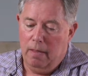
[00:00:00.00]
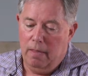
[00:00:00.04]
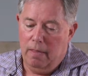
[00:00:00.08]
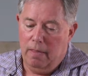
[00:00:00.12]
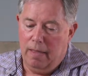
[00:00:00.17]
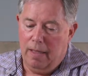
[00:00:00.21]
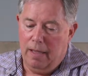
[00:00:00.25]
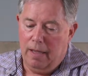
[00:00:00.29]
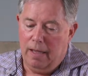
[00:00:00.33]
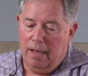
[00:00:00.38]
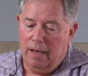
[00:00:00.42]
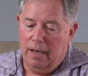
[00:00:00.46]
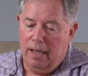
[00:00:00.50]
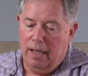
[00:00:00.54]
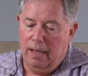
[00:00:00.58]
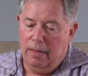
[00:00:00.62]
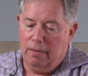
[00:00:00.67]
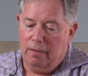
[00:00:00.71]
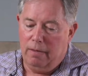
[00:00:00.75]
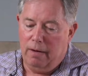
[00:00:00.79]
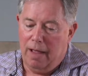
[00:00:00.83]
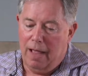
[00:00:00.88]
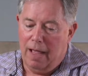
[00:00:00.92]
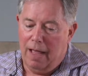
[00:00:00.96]
They can
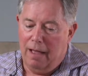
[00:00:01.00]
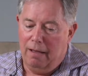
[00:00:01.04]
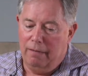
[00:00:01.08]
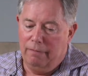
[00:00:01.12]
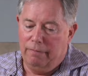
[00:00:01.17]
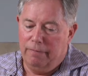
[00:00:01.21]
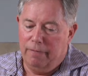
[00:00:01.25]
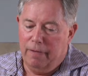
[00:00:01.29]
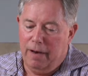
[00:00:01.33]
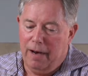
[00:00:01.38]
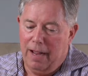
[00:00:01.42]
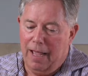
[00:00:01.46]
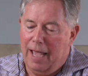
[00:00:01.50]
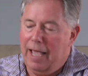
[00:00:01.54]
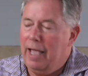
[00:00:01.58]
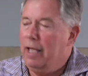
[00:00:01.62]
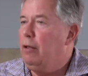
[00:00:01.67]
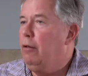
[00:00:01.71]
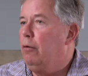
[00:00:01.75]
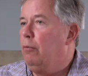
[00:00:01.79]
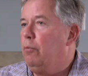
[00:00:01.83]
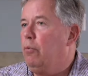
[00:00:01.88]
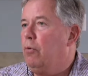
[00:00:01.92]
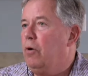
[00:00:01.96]
either have an
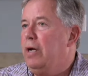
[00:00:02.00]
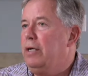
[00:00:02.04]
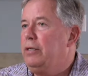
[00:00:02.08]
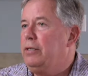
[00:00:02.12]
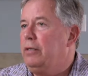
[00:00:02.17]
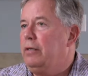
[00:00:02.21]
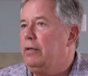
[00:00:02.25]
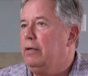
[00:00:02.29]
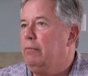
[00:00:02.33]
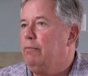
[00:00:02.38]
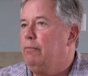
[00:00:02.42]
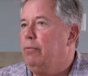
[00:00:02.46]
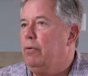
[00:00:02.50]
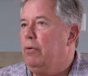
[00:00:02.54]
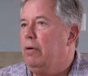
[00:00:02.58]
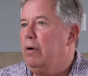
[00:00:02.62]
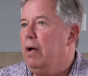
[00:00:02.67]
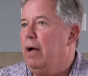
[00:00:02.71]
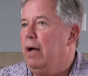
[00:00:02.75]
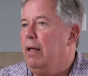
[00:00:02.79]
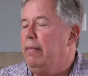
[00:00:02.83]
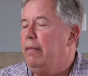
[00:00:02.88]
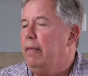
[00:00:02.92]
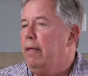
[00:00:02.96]
ankle bracelet put
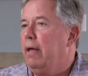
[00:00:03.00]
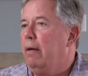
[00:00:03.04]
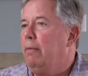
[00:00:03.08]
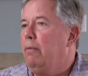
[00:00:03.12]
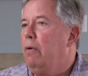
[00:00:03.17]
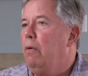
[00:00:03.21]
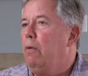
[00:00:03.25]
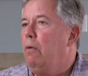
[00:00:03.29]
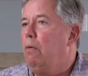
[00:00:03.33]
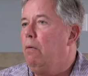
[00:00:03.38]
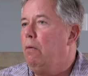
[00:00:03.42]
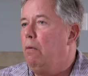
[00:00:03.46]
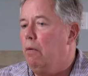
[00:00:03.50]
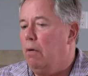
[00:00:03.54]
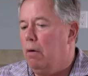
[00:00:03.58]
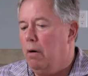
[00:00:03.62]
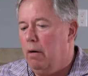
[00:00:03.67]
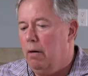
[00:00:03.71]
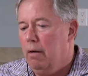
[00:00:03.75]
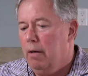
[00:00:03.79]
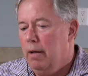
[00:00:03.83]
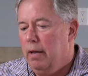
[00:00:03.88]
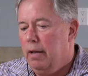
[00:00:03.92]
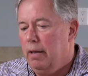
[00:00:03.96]
on them
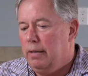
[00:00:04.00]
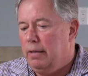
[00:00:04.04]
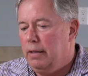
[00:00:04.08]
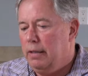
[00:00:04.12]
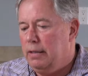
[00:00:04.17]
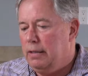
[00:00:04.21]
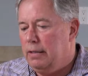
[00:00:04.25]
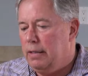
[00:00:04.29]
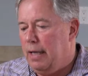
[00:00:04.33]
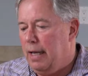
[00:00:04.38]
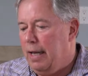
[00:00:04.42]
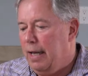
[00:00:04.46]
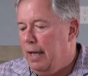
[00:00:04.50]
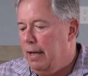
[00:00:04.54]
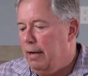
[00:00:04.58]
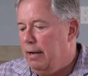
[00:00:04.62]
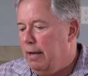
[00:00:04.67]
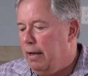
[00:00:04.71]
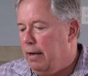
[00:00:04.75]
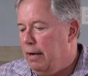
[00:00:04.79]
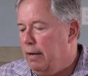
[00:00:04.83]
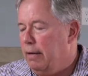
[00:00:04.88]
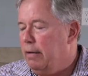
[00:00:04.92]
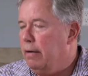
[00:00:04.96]
or detained
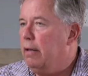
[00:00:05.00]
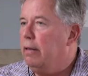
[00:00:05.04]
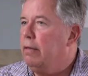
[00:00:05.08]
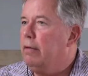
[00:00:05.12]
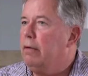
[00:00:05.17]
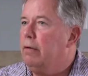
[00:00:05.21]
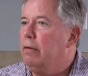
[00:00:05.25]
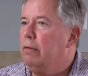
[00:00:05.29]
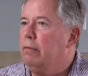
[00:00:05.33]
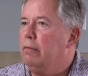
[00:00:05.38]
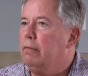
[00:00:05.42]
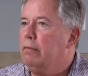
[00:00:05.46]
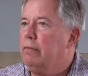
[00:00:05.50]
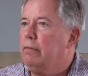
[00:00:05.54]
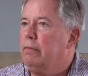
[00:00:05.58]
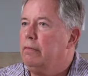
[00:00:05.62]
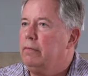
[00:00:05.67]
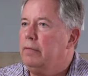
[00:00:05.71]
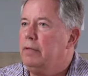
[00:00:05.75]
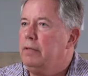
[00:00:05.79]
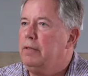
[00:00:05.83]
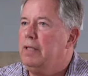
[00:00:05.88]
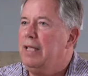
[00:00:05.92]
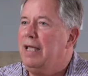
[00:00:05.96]
in another
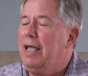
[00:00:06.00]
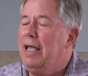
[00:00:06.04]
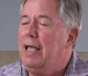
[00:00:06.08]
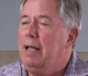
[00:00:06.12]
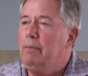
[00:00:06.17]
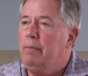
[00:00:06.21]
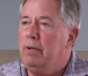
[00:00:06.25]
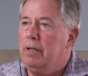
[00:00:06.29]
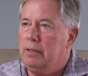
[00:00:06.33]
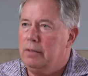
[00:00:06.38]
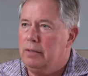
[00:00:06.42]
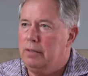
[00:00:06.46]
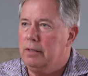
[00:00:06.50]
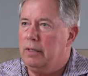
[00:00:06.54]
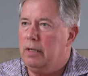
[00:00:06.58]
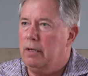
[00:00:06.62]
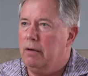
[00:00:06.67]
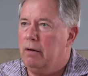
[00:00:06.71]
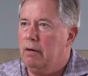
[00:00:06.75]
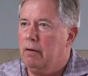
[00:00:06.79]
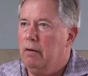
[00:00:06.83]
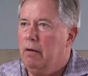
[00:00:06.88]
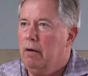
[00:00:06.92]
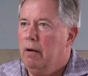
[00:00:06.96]
detainment
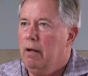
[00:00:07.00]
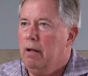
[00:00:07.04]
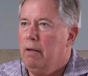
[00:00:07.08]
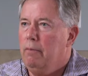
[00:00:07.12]
center,